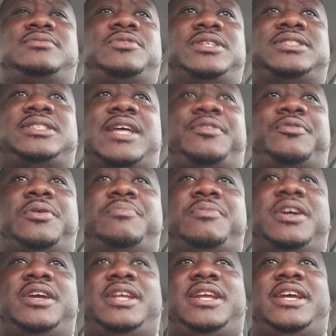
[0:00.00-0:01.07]
what's that, $3
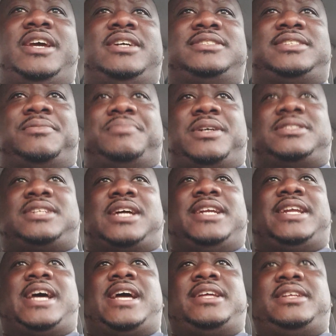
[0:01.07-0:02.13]
million a year, something that's like
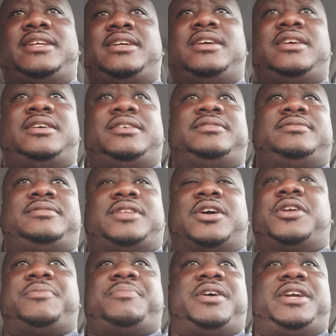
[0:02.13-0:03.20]
that,
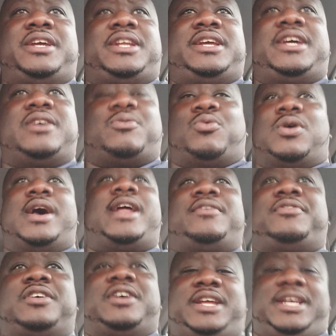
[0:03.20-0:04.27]
$30 million a year,
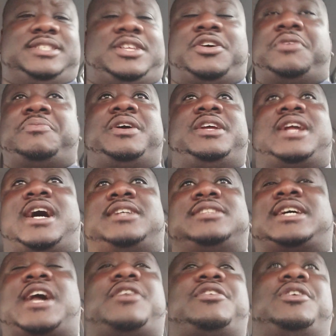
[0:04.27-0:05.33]
whatever it is, $30 million,
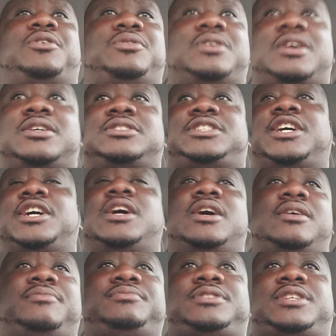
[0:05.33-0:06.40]
I don't know,
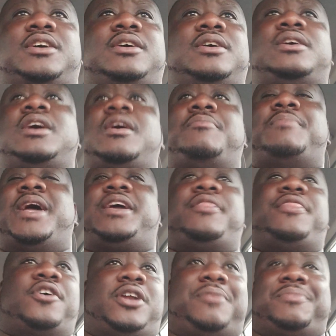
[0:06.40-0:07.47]
to making
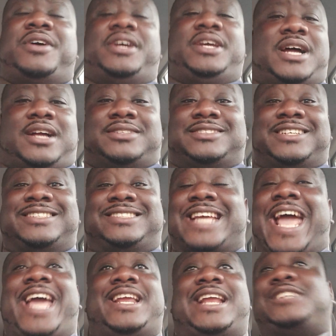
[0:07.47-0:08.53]
$30 million a
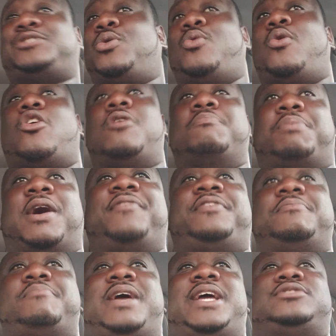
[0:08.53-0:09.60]
day. That's what Warren
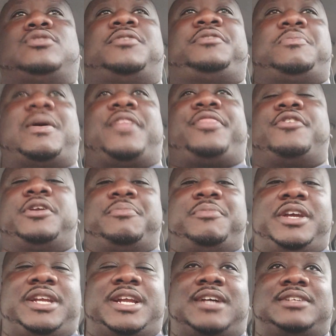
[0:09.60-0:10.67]
Buffett makes, roughly about $30
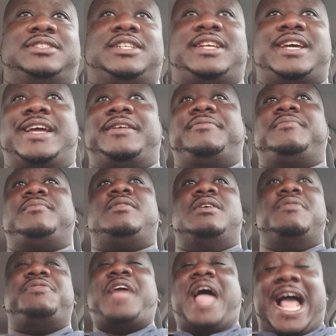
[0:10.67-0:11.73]
million a day.
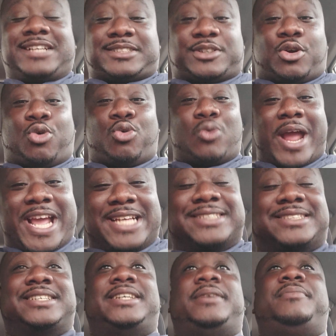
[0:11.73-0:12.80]
That's
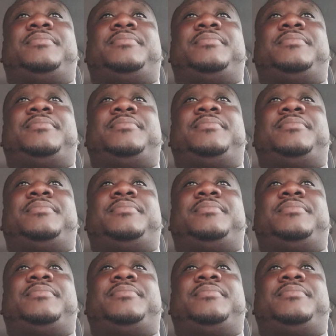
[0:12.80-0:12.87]
crazy.